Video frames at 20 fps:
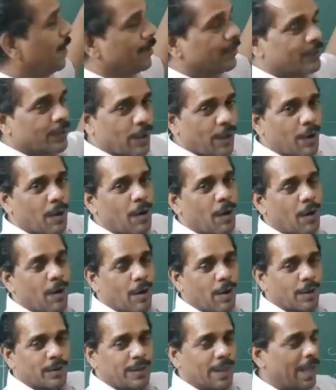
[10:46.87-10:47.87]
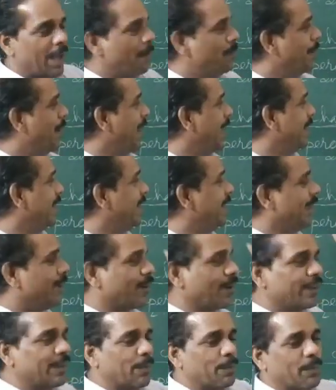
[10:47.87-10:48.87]
So the main
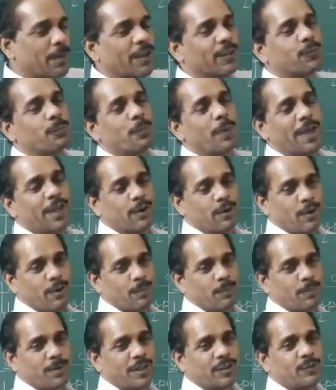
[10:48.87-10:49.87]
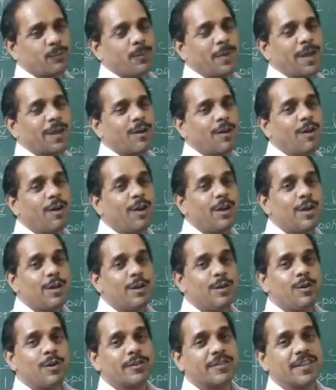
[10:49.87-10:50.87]
hero, the Prospero
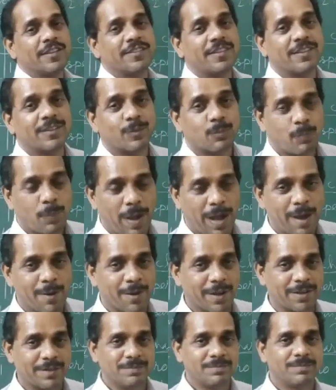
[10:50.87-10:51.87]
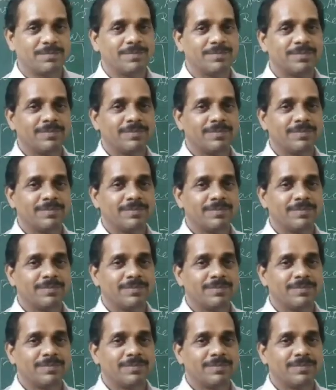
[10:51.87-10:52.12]
loses his power